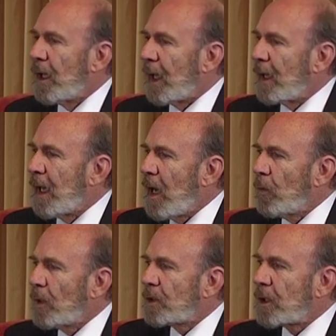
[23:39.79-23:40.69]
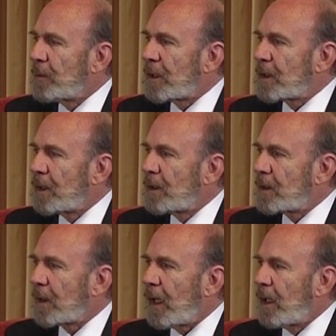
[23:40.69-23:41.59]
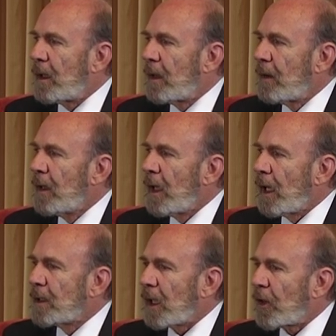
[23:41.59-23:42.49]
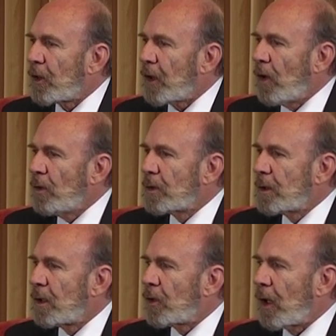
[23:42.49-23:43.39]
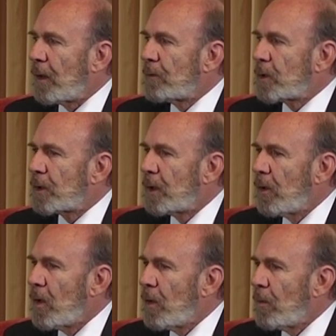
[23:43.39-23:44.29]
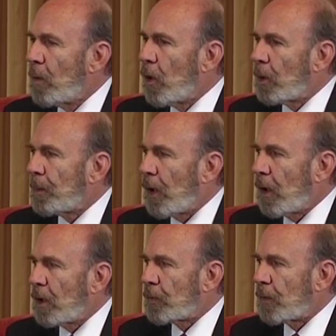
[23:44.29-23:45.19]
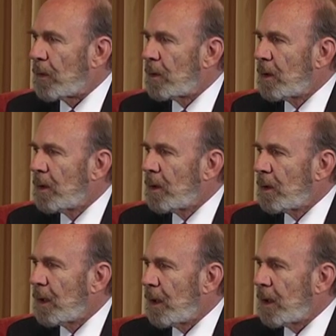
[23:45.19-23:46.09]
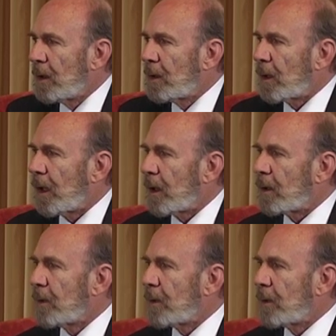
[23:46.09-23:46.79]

And that wisdom that's inside is 1,000 times more powerful than the intellect.